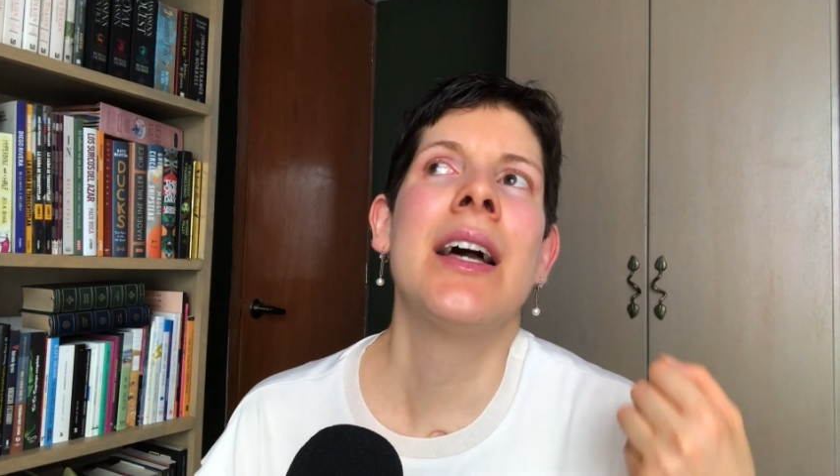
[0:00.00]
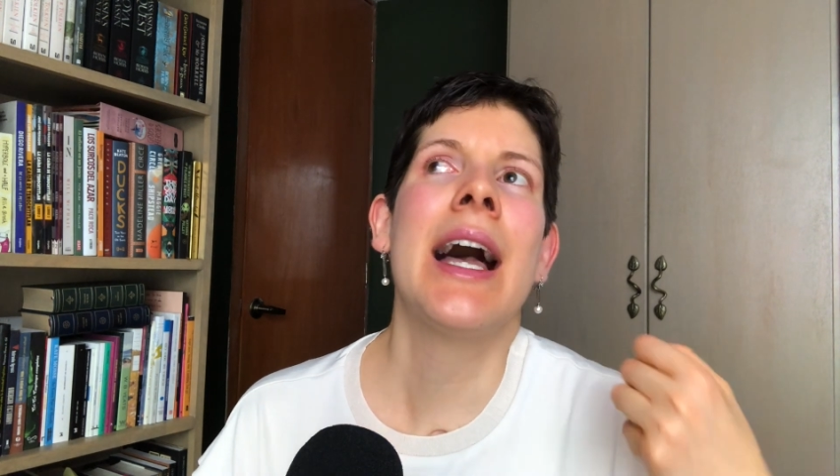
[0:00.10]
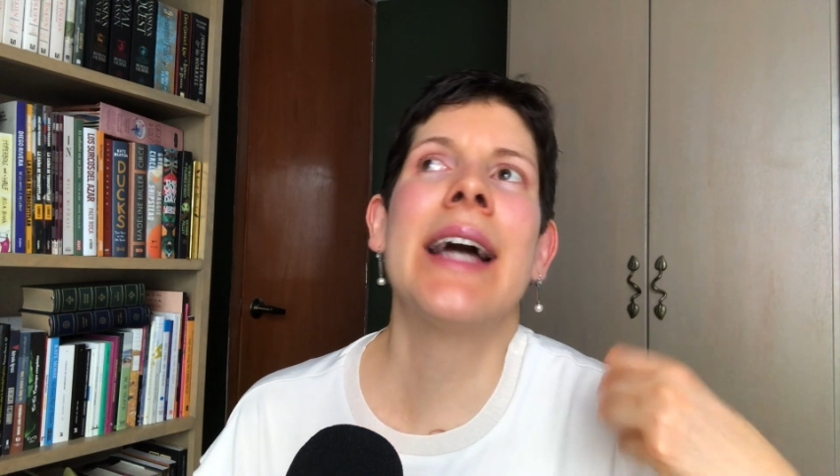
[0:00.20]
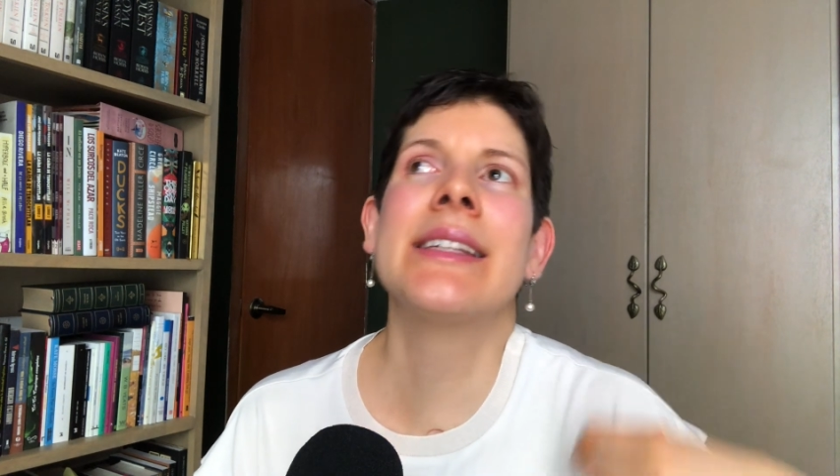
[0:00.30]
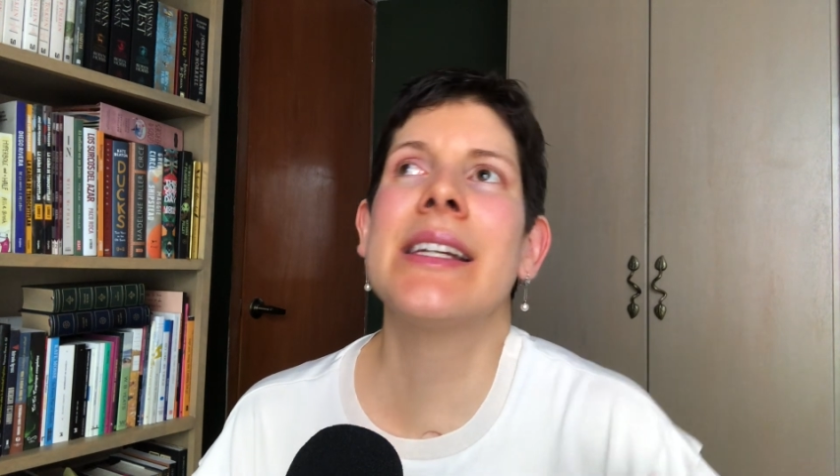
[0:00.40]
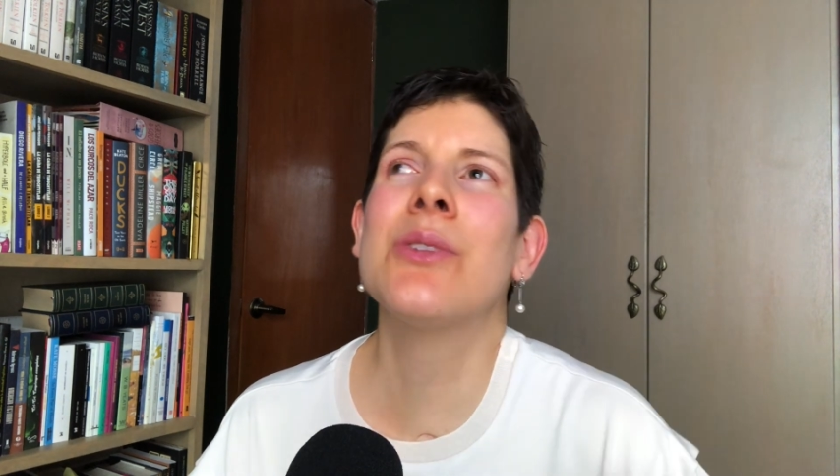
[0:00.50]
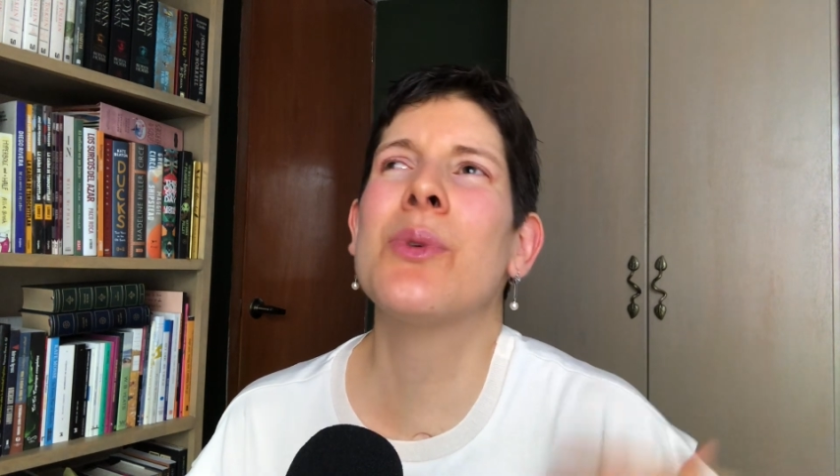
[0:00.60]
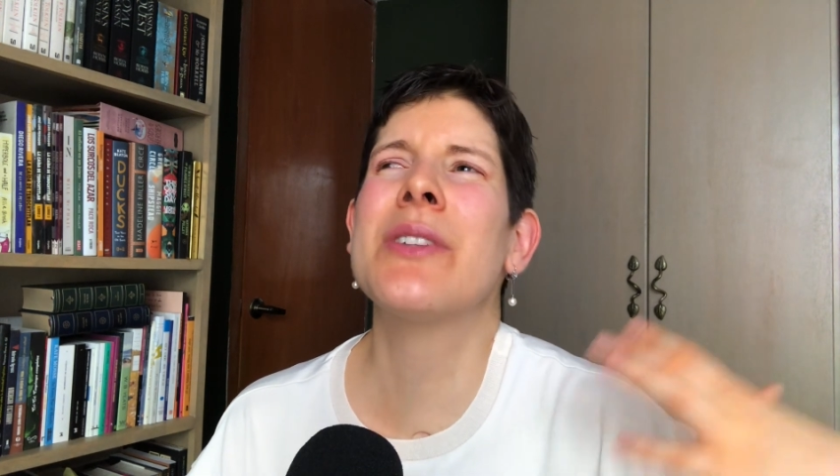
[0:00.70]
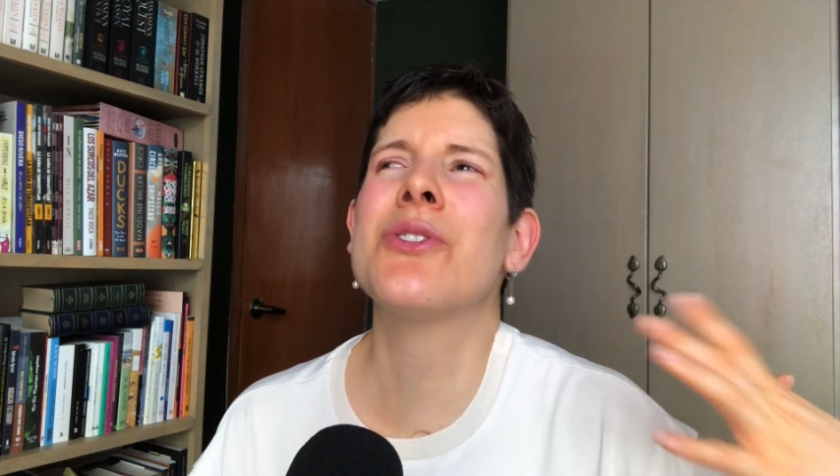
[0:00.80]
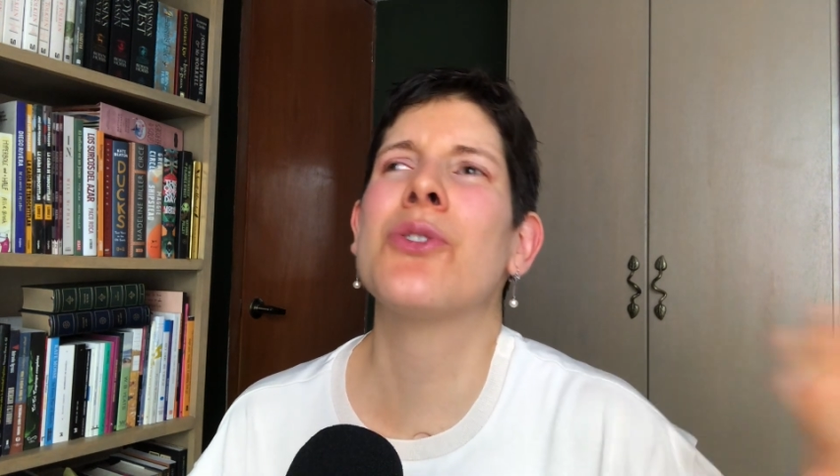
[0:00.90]
And it
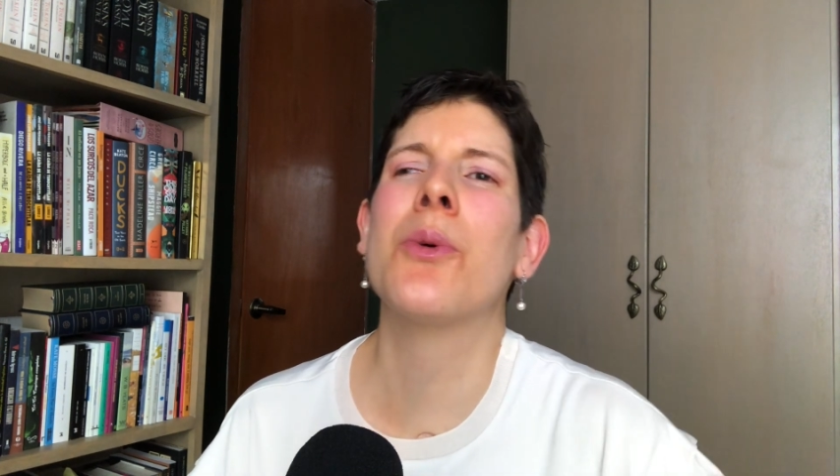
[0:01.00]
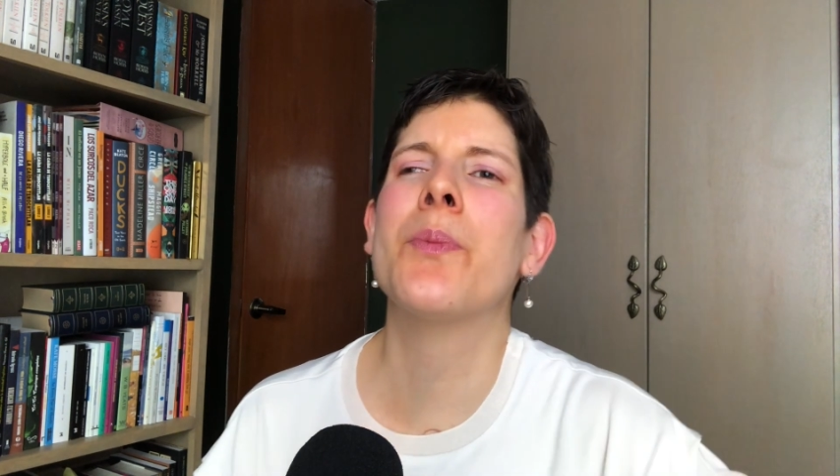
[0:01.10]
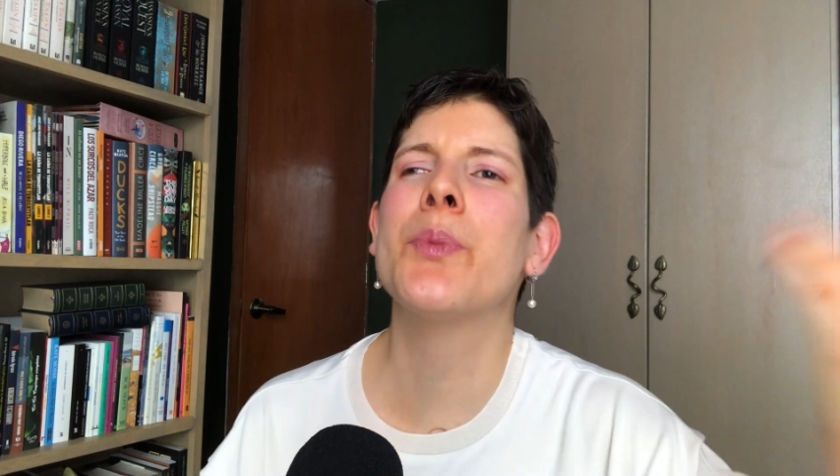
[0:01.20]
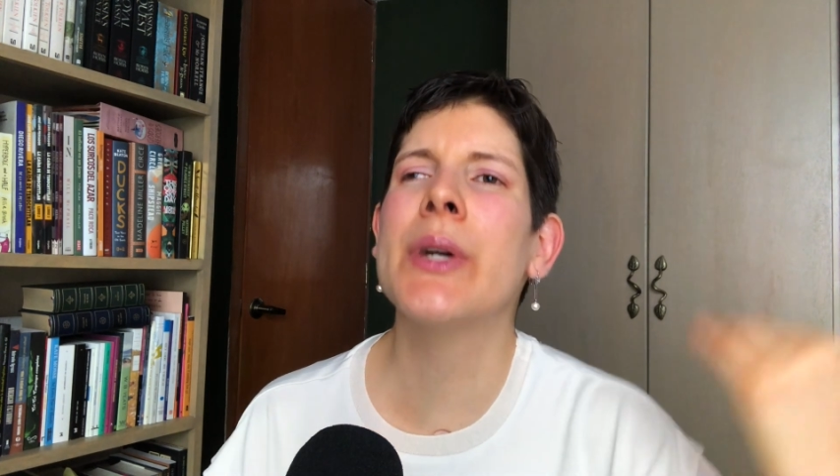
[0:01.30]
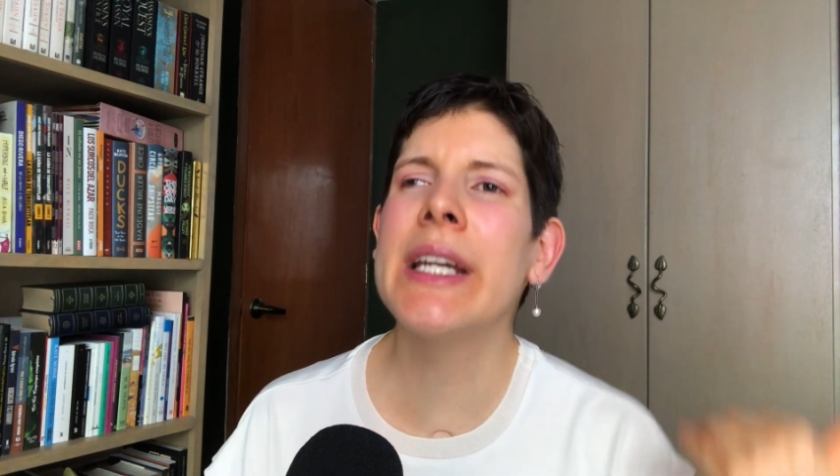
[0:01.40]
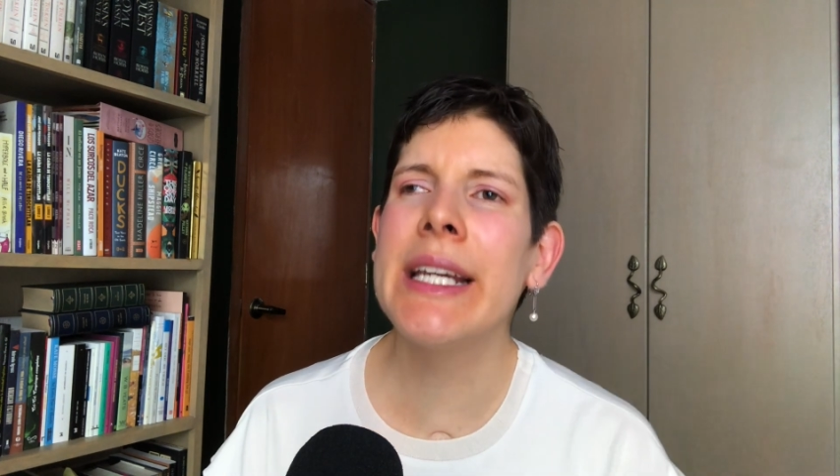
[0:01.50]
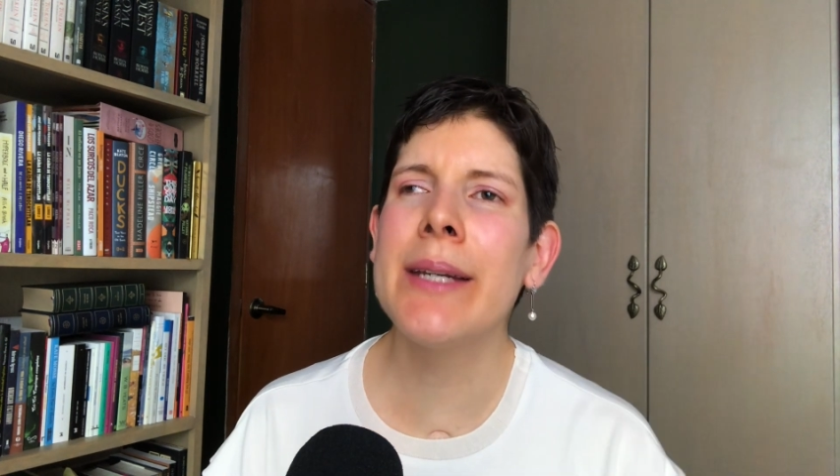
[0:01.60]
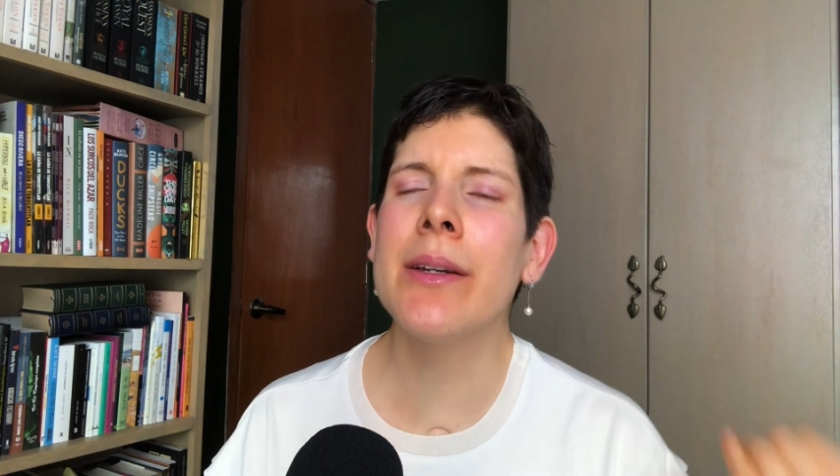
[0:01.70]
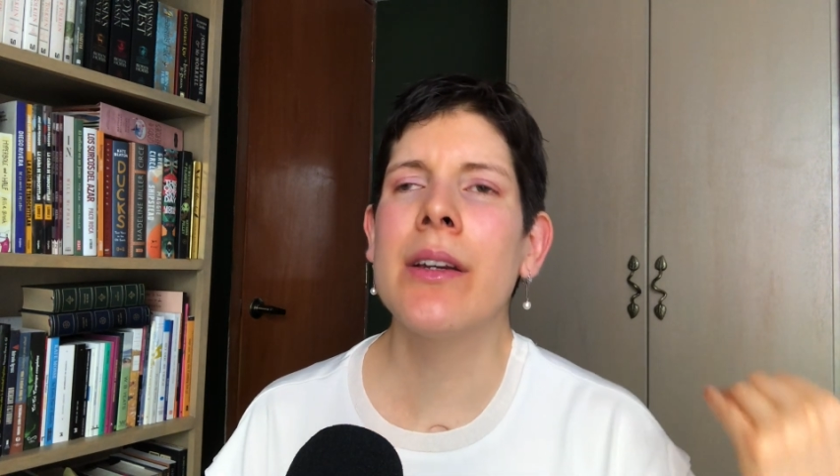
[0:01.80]
was, pre